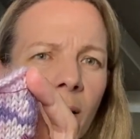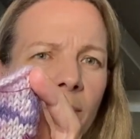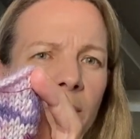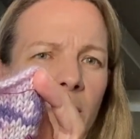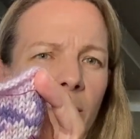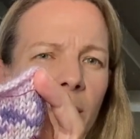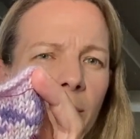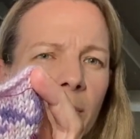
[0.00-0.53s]

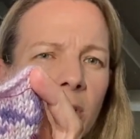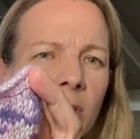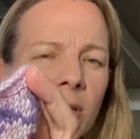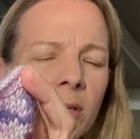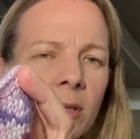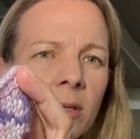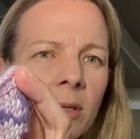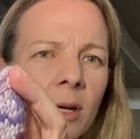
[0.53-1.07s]
somebody
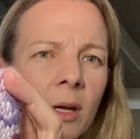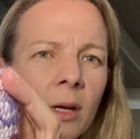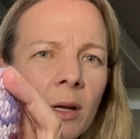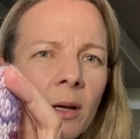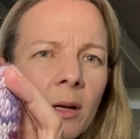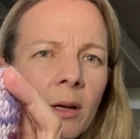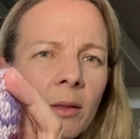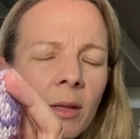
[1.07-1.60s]
mentioned,
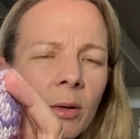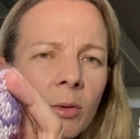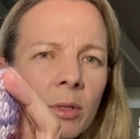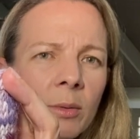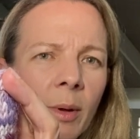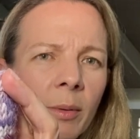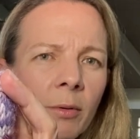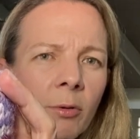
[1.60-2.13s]
I think it
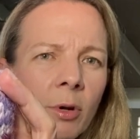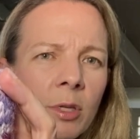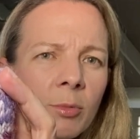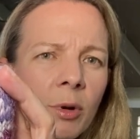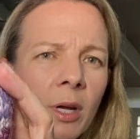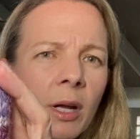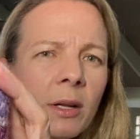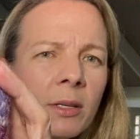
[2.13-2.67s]
was maybe
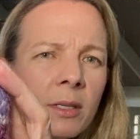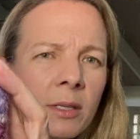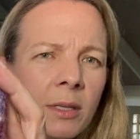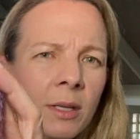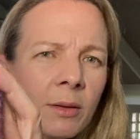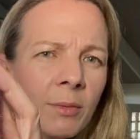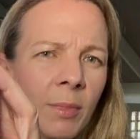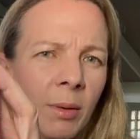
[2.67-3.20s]
Rosemary,
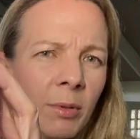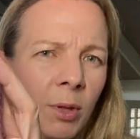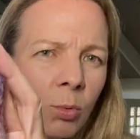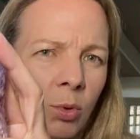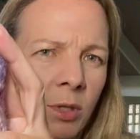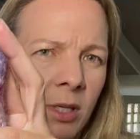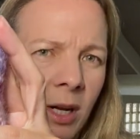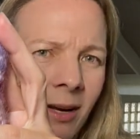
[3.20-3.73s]
that maybe there
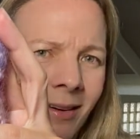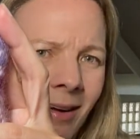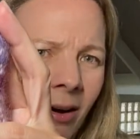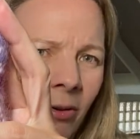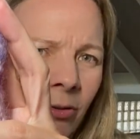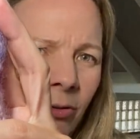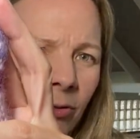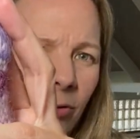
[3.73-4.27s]
wasn't
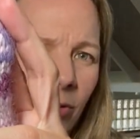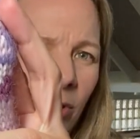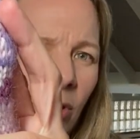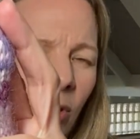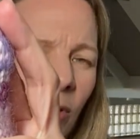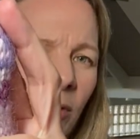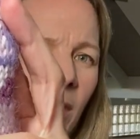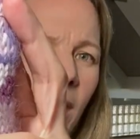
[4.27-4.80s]
enough
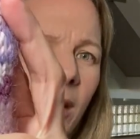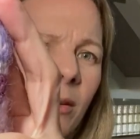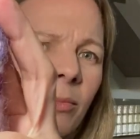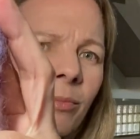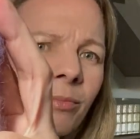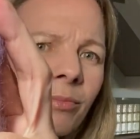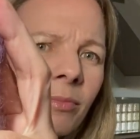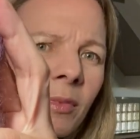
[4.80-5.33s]
on that,
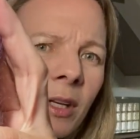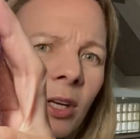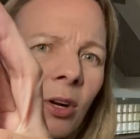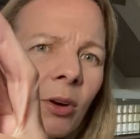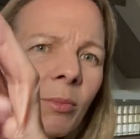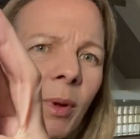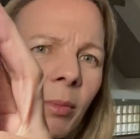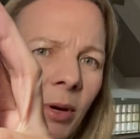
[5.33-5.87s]
you
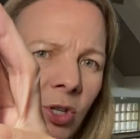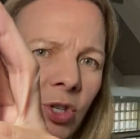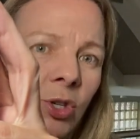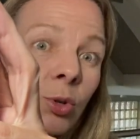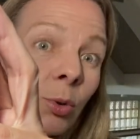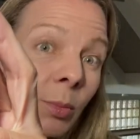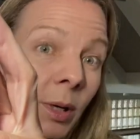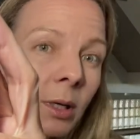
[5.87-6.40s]
know, maybe I should
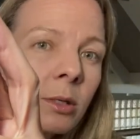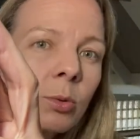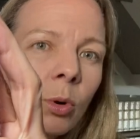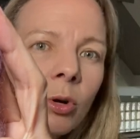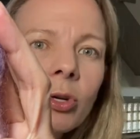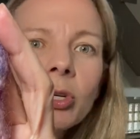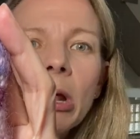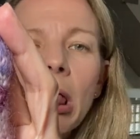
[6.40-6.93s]
do a bigger
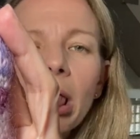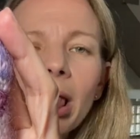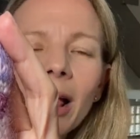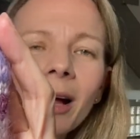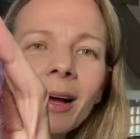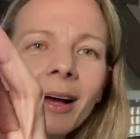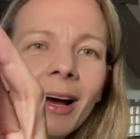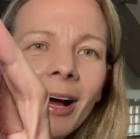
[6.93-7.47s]
swatch,
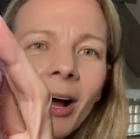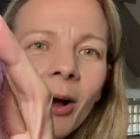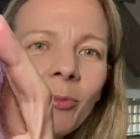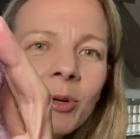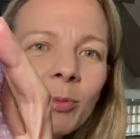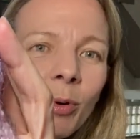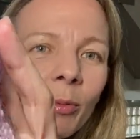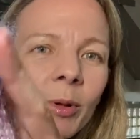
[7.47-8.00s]

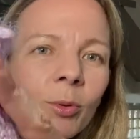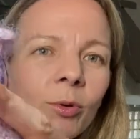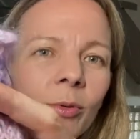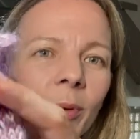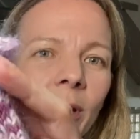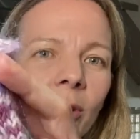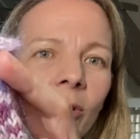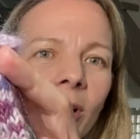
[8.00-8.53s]
which probably would have
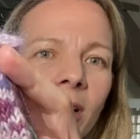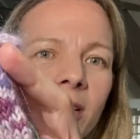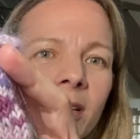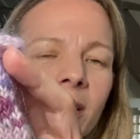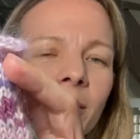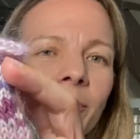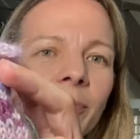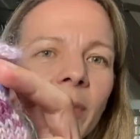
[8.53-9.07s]
been a good
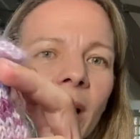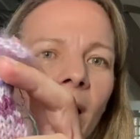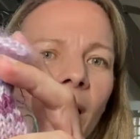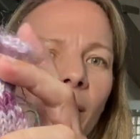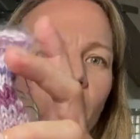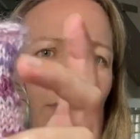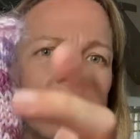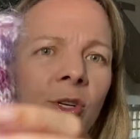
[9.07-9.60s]
idea.
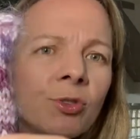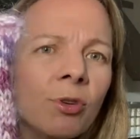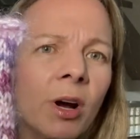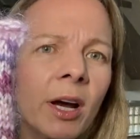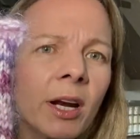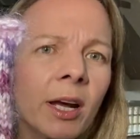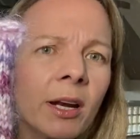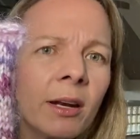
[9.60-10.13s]
I
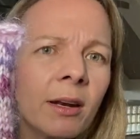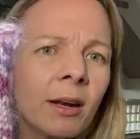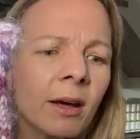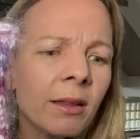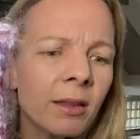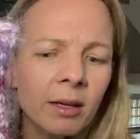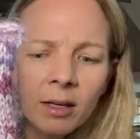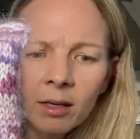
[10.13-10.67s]
tried
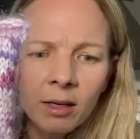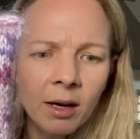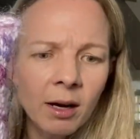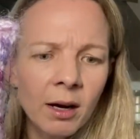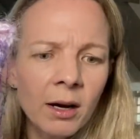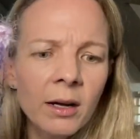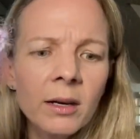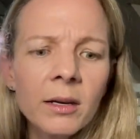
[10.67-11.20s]
another
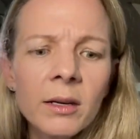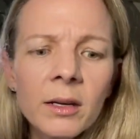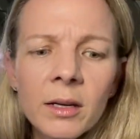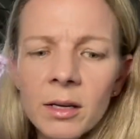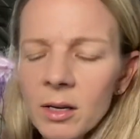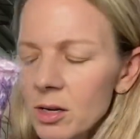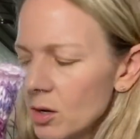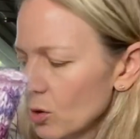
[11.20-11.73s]
yarn
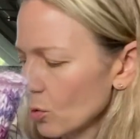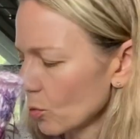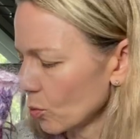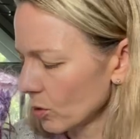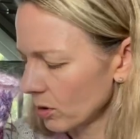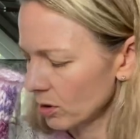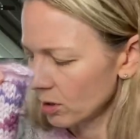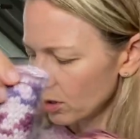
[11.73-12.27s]

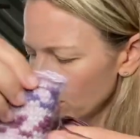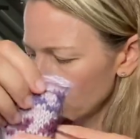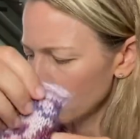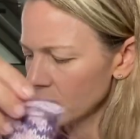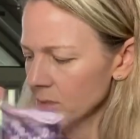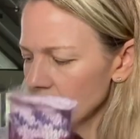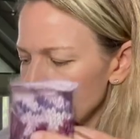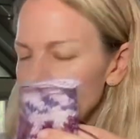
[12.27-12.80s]
with the,
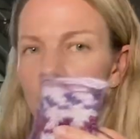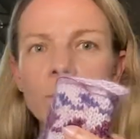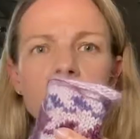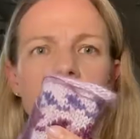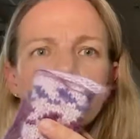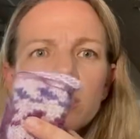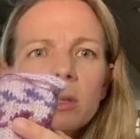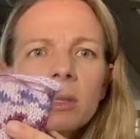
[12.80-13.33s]
so that
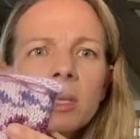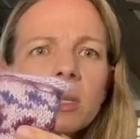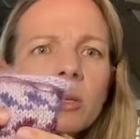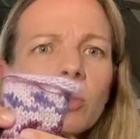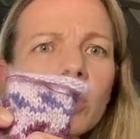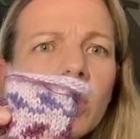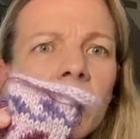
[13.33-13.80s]
was this one